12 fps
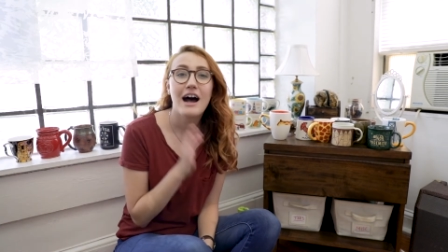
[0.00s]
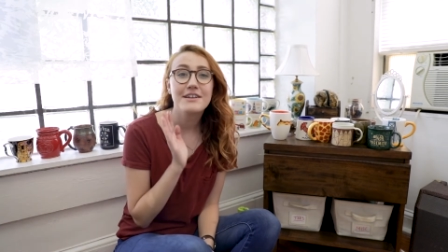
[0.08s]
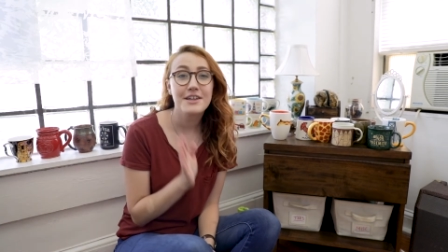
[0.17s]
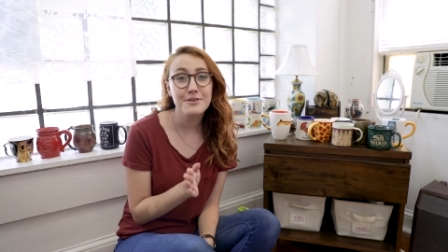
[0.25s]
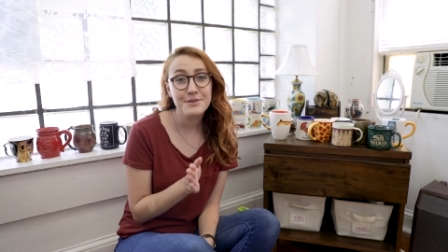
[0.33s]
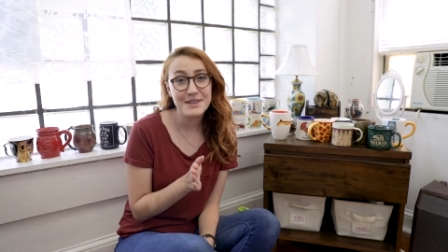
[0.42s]

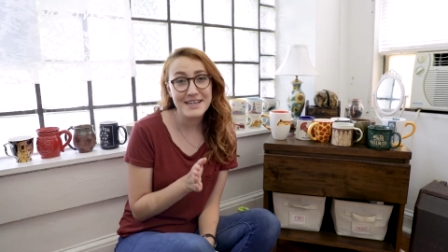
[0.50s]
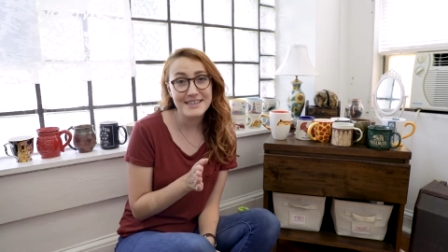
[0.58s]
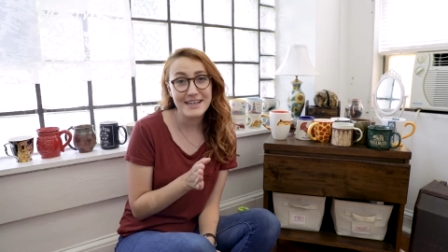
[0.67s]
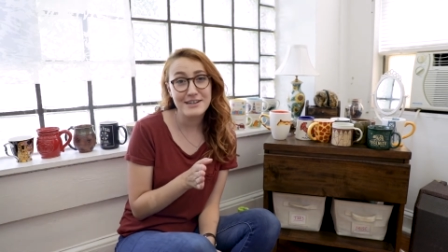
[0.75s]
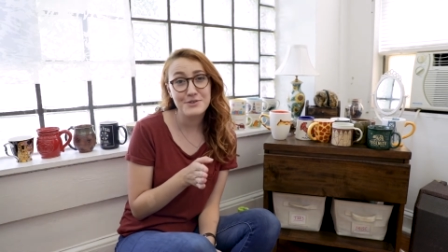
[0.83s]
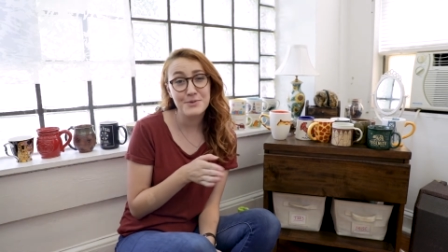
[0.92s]
Another
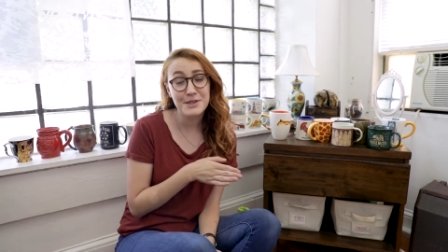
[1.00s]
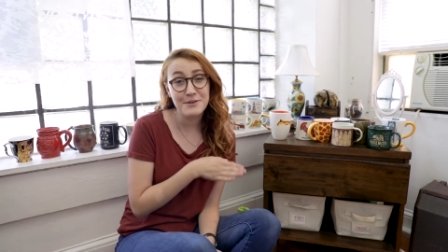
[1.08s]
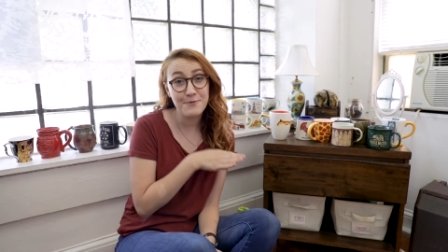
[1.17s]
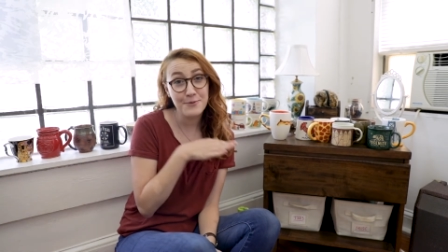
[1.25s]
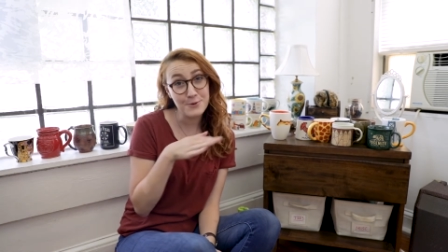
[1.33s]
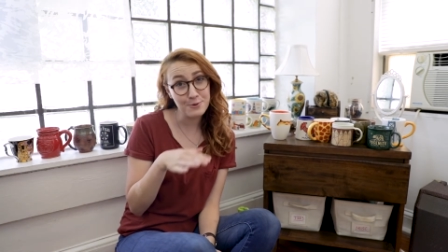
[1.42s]
thing that has really
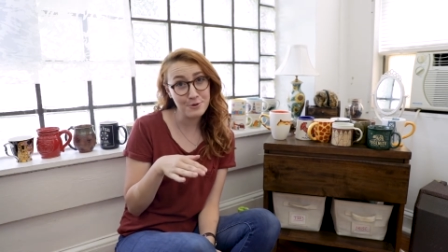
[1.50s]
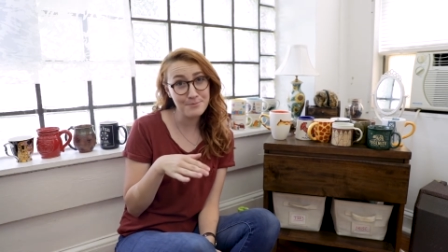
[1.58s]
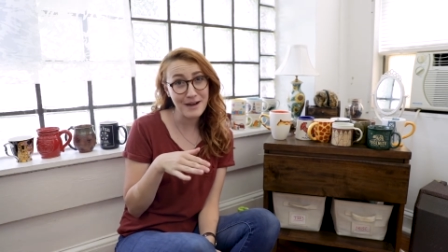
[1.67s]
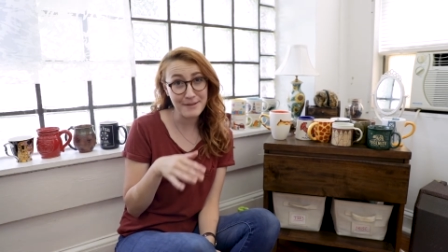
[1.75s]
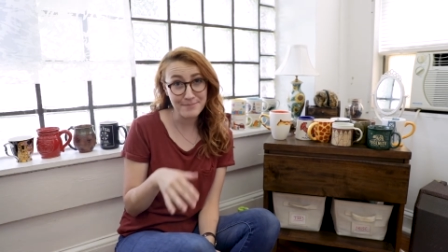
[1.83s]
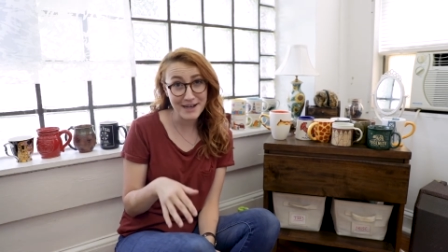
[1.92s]

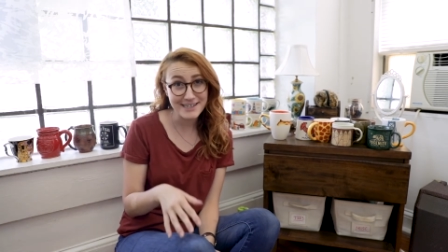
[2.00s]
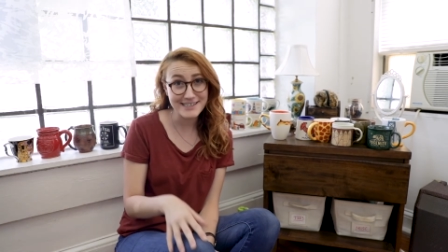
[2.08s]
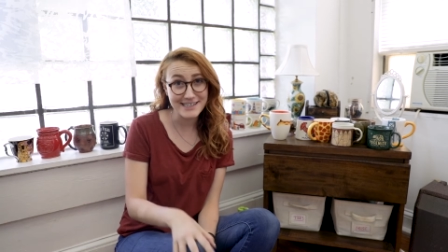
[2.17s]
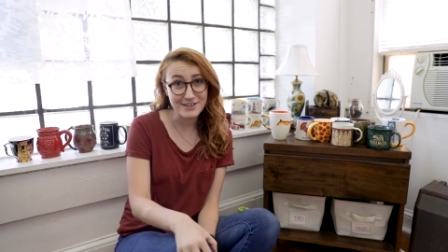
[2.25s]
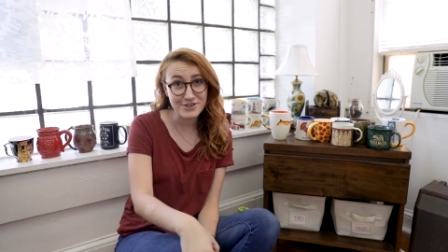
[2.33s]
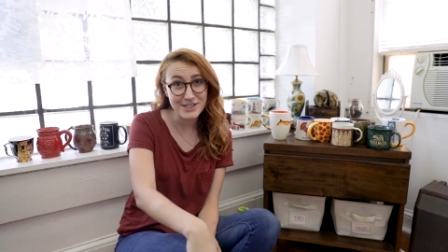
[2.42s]
fueled my mug
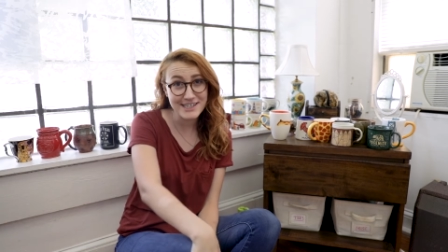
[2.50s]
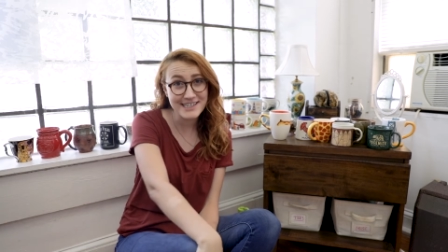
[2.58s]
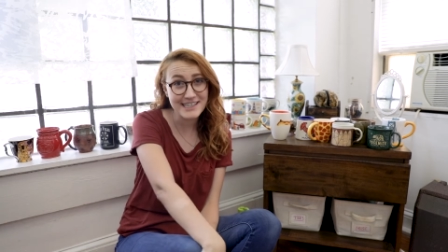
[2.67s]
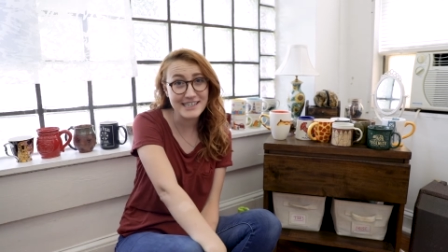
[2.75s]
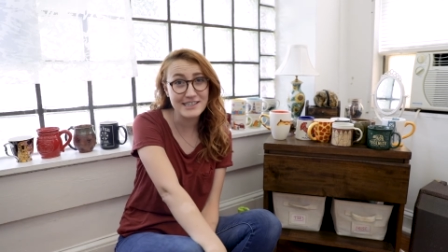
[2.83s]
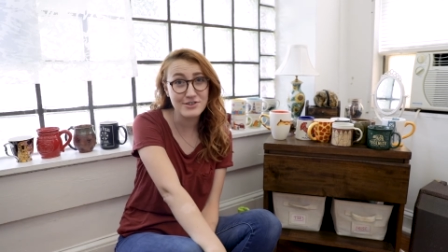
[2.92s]

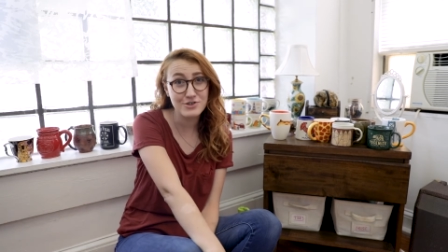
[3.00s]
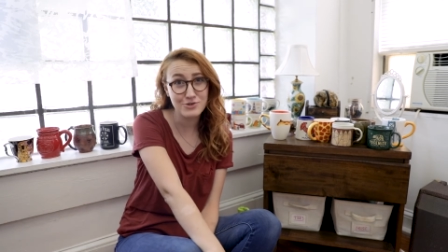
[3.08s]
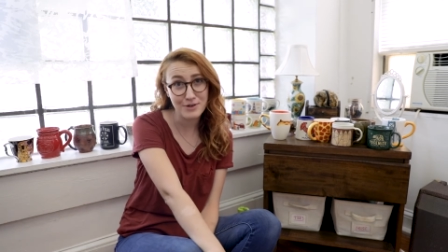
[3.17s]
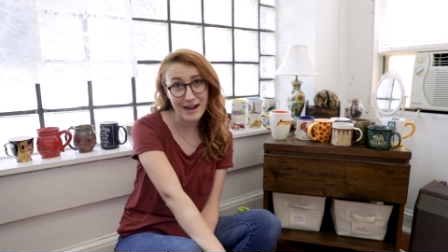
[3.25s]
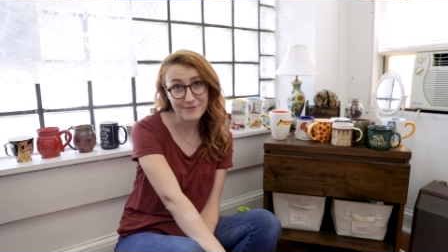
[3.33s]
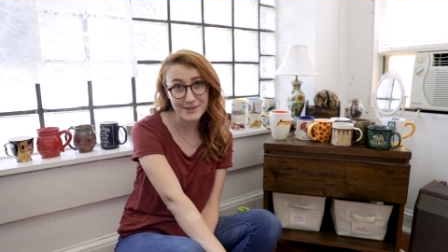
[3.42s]
addiction is
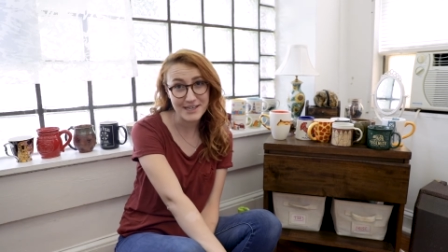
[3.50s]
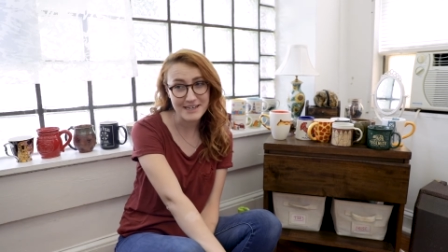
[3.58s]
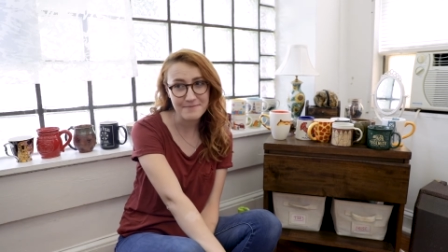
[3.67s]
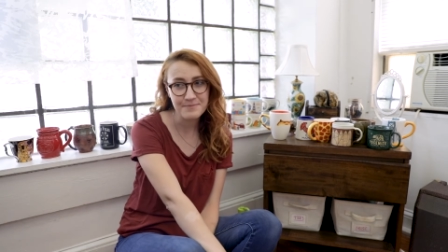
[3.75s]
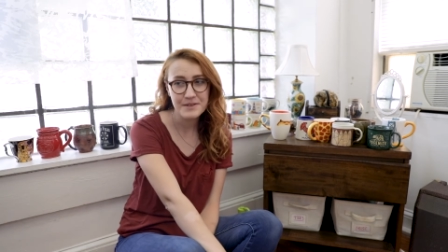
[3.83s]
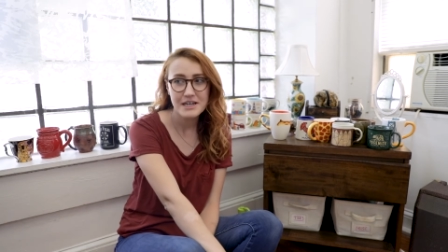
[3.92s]

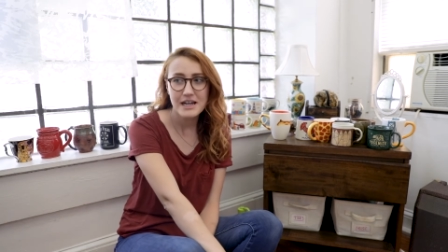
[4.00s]
traveling.